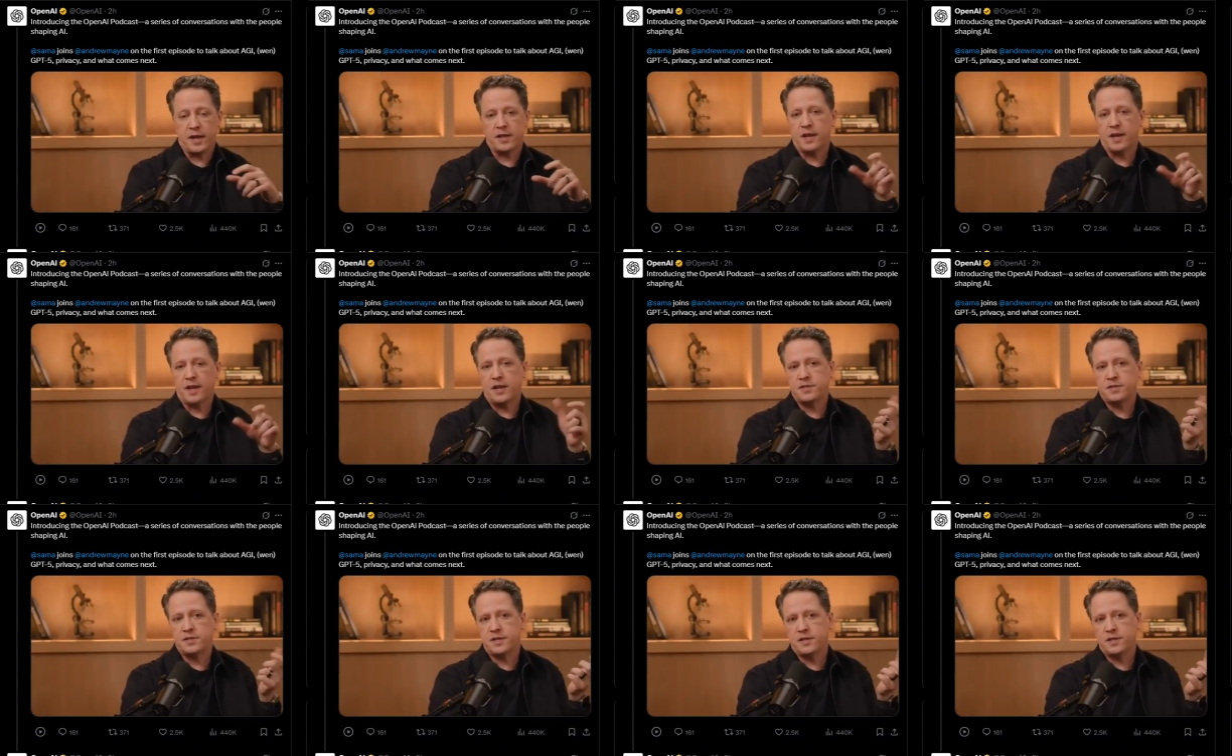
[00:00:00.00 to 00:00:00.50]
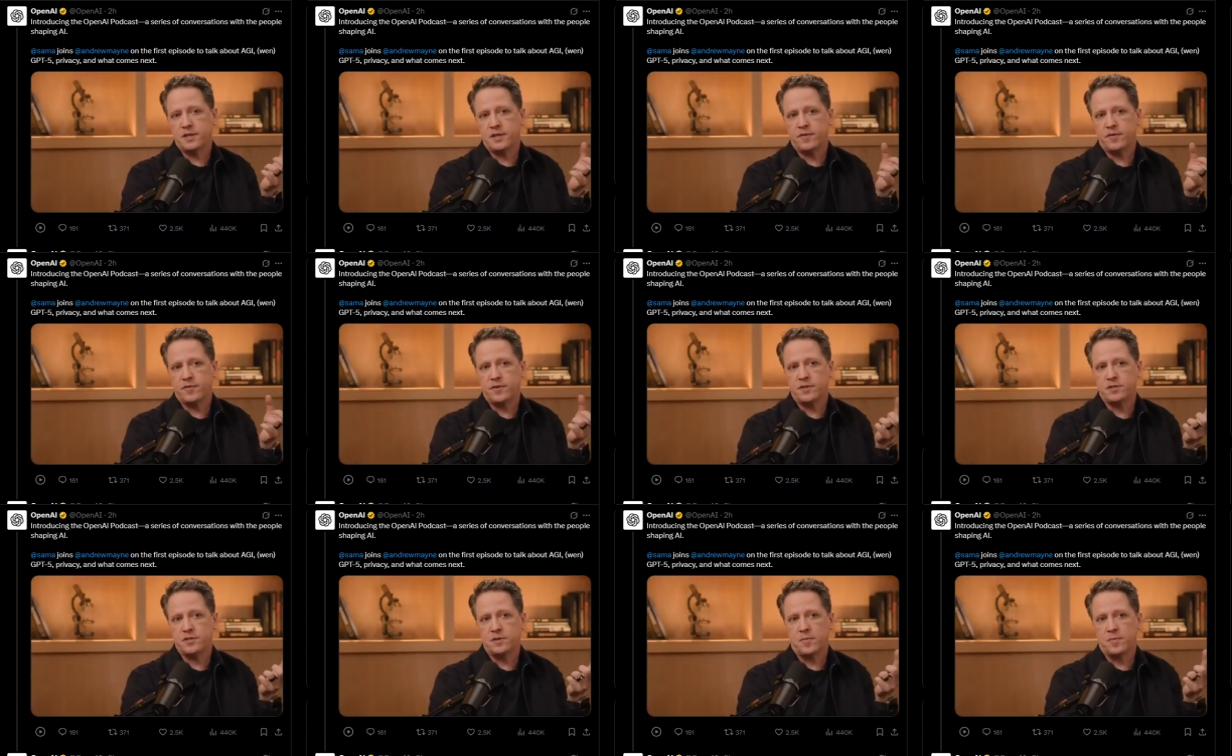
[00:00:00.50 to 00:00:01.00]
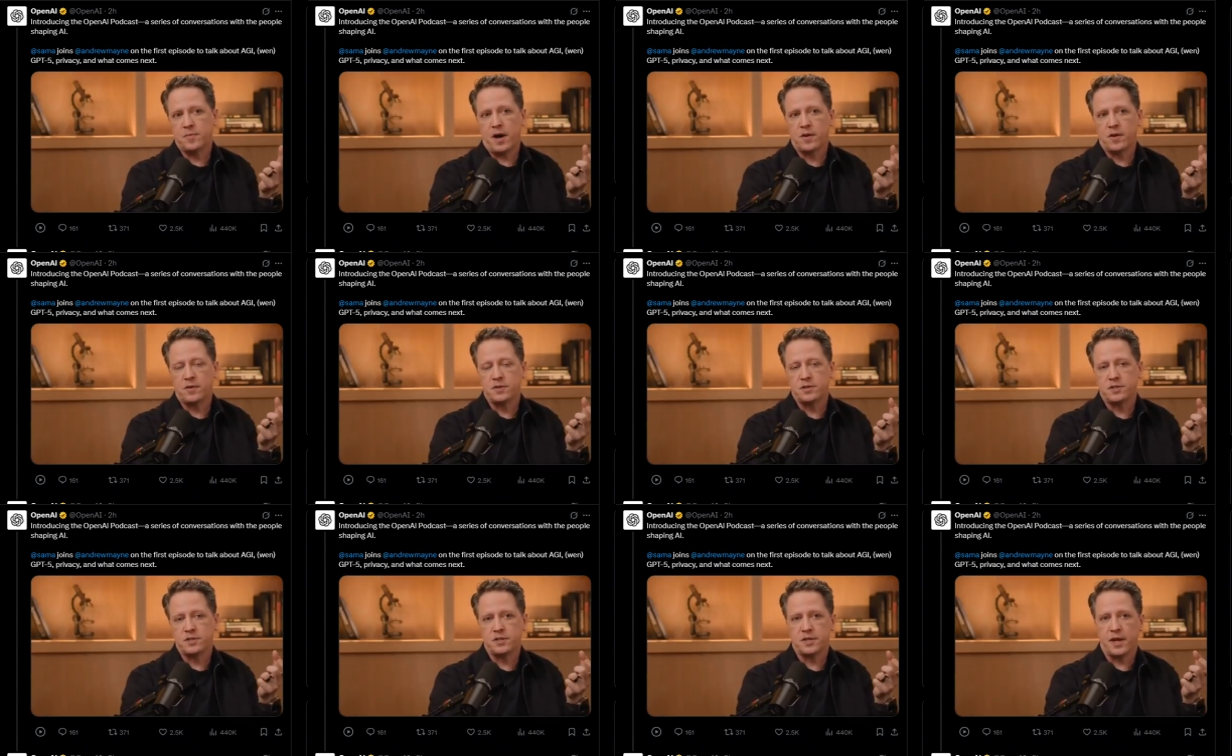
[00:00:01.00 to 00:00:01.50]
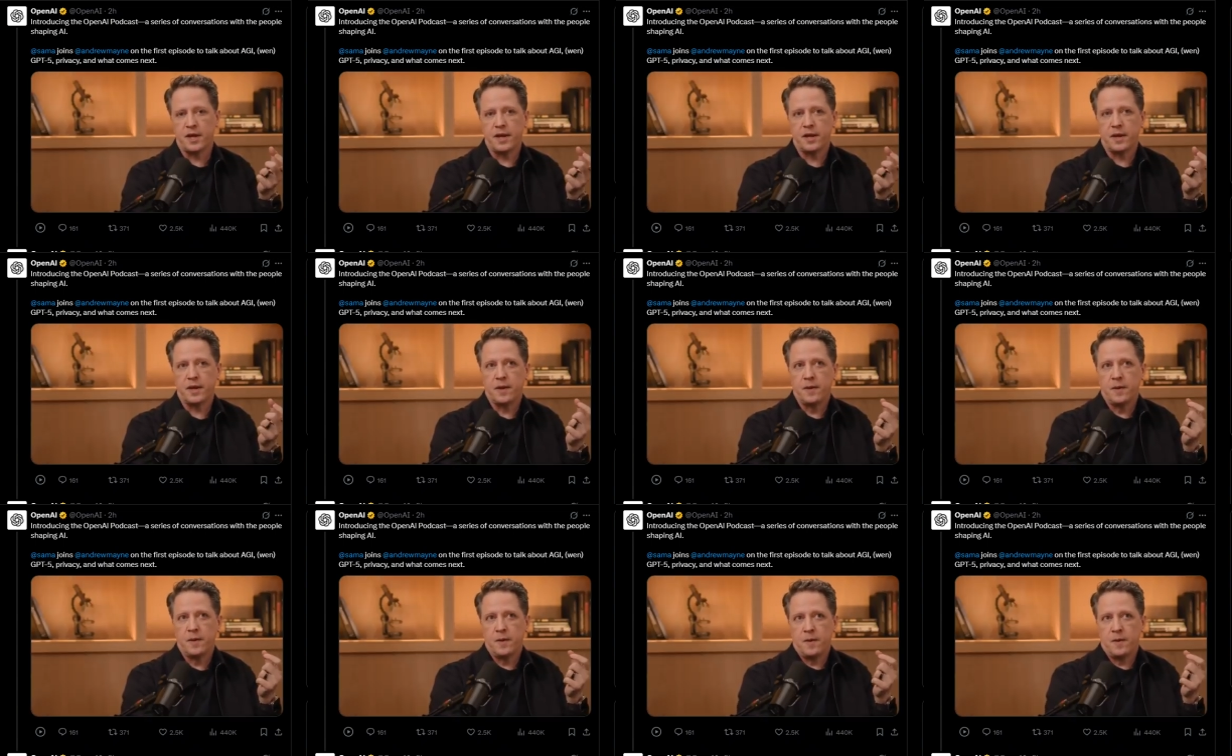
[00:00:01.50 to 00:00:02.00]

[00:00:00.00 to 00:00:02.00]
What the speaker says: like, I'd say the difference in models is like,